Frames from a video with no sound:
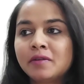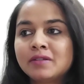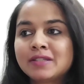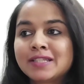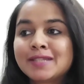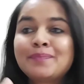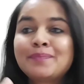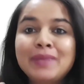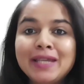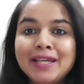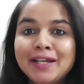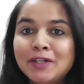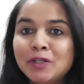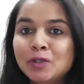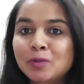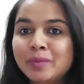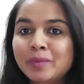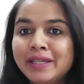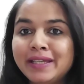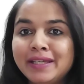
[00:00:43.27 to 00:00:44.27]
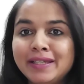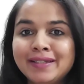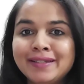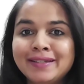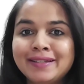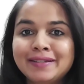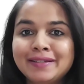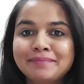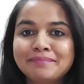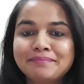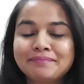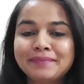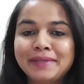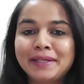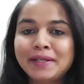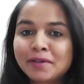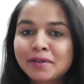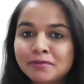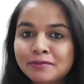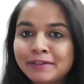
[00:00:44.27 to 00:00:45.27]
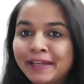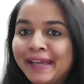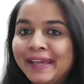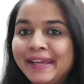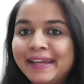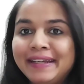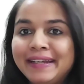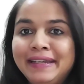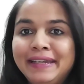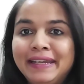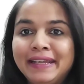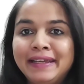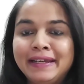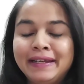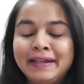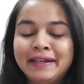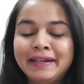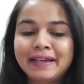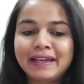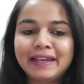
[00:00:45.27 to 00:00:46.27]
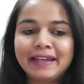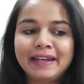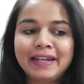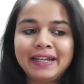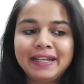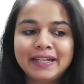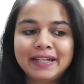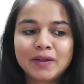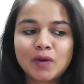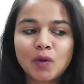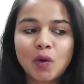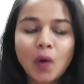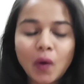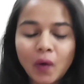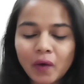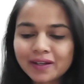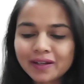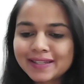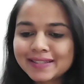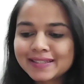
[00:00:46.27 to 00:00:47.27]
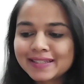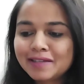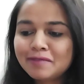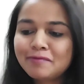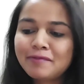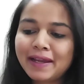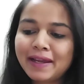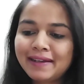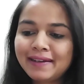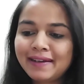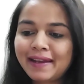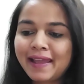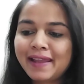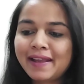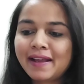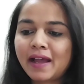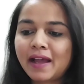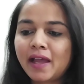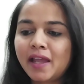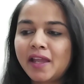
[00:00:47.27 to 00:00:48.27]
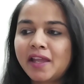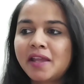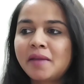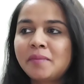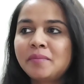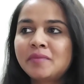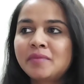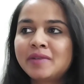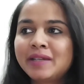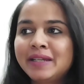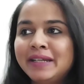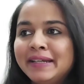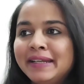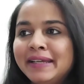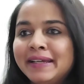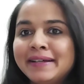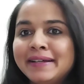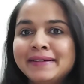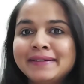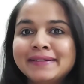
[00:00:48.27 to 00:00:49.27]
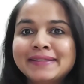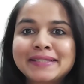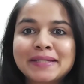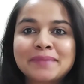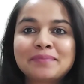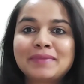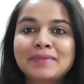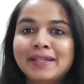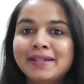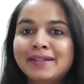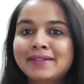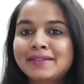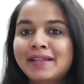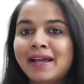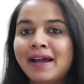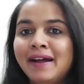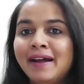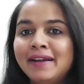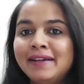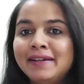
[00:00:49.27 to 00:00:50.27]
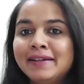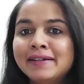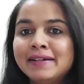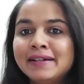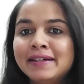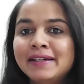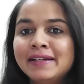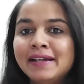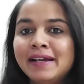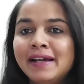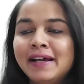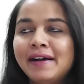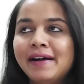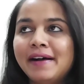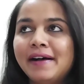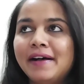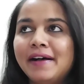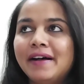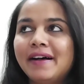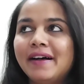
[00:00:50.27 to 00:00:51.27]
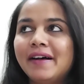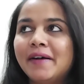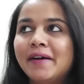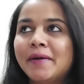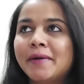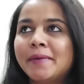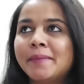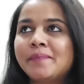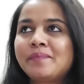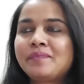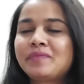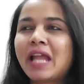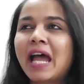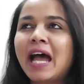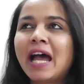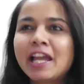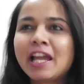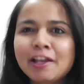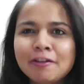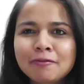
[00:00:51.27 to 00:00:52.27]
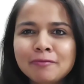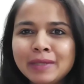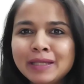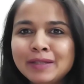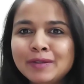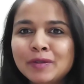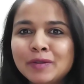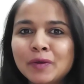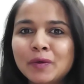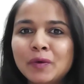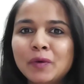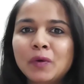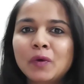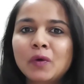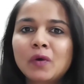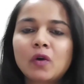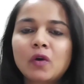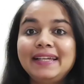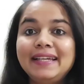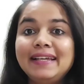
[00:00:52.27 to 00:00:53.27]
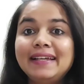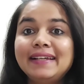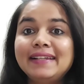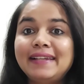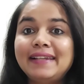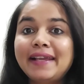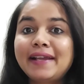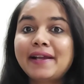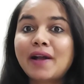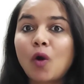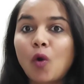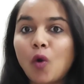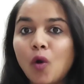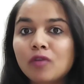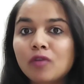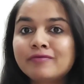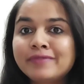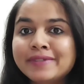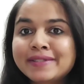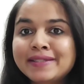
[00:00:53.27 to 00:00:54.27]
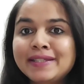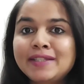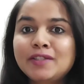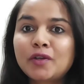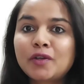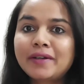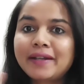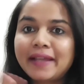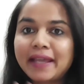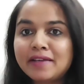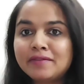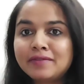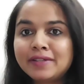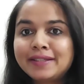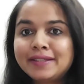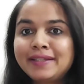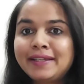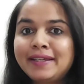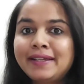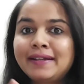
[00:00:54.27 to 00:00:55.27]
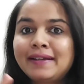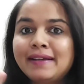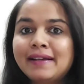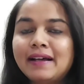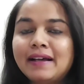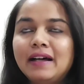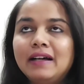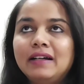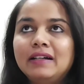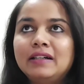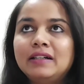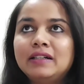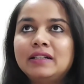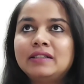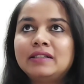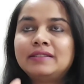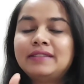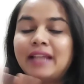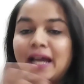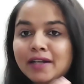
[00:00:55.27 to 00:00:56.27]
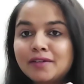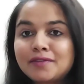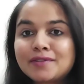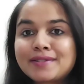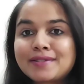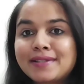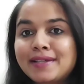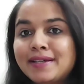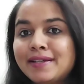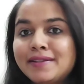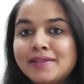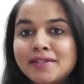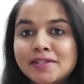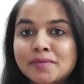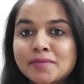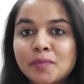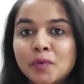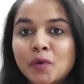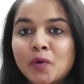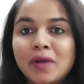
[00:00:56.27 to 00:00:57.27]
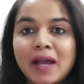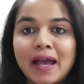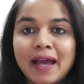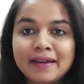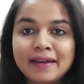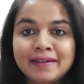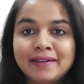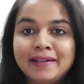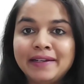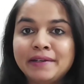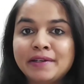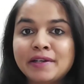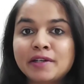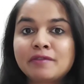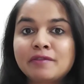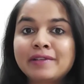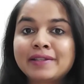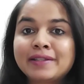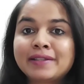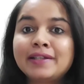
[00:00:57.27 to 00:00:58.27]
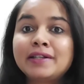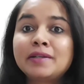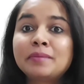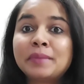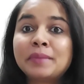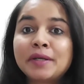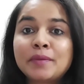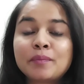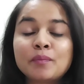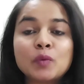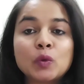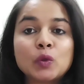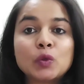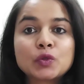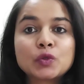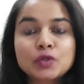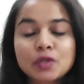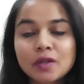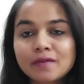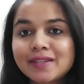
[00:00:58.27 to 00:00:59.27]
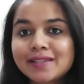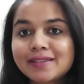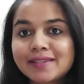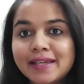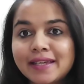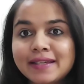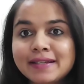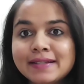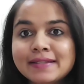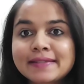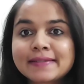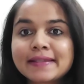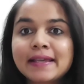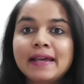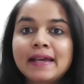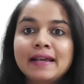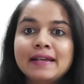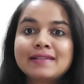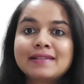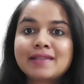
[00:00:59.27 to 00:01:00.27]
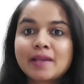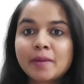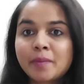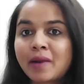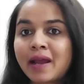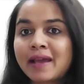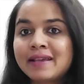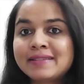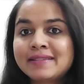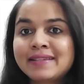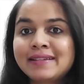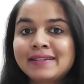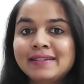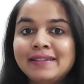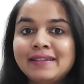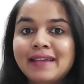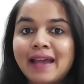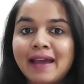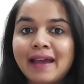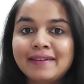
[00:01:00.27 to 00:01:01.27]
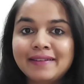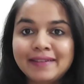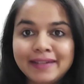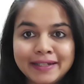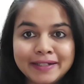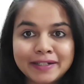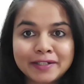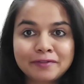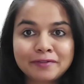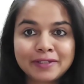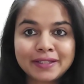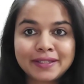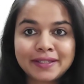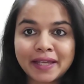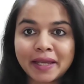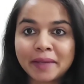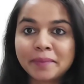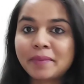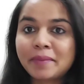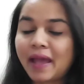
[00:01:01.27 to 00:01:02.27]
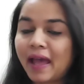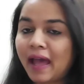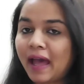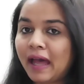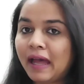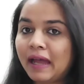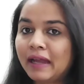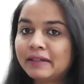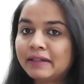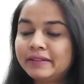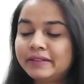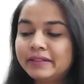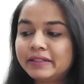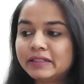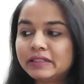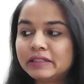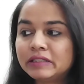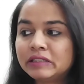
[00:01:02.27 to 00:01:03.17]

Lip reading: speak to me in a way it did. It honestly felt like I am reading something that I have been through. Like, obviously, not everything that was there in this book I related with it, but most of the things, surprisingly, I related with them, and